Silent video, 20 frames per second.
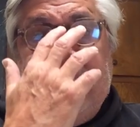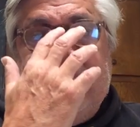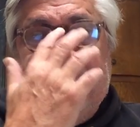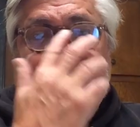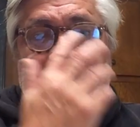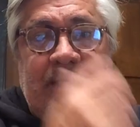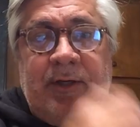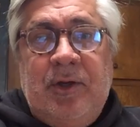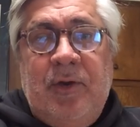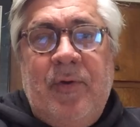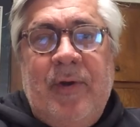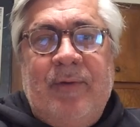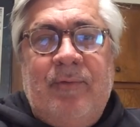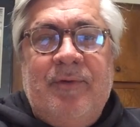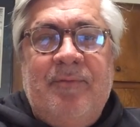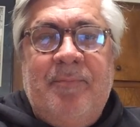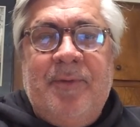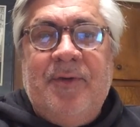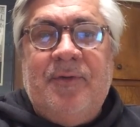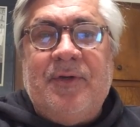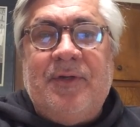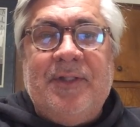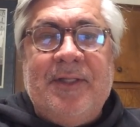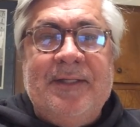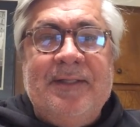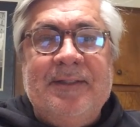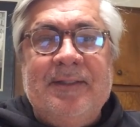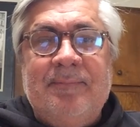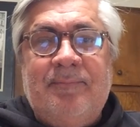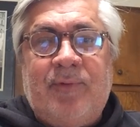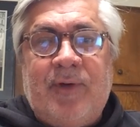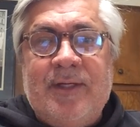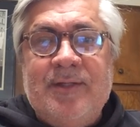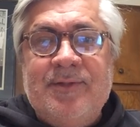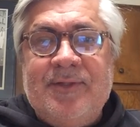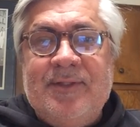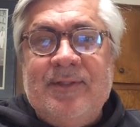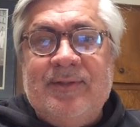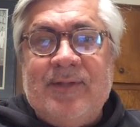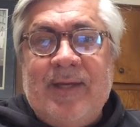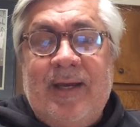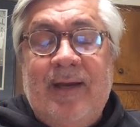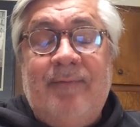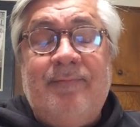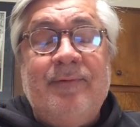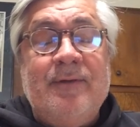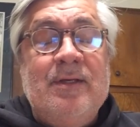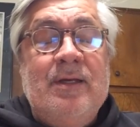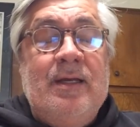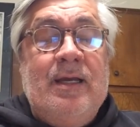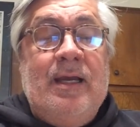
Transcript: continuing with Bill Clinton, presidents have